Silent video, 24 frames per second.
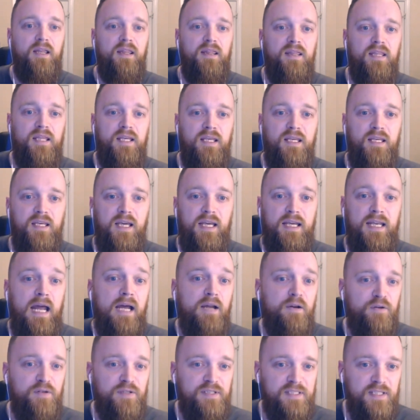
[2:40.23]
the
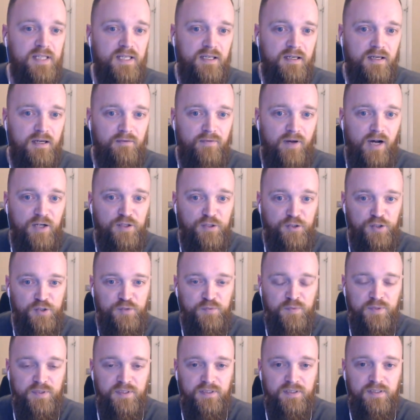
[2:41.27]
inaccuracy of our
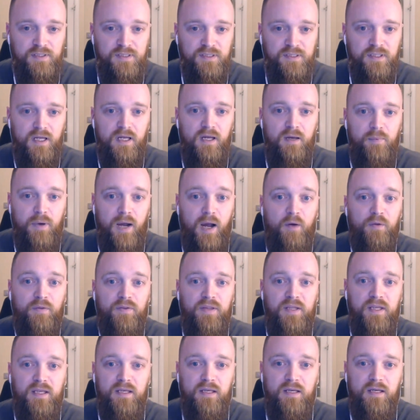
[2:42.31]
judgments about
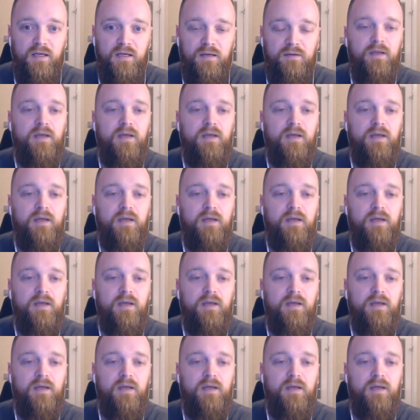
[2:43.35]
the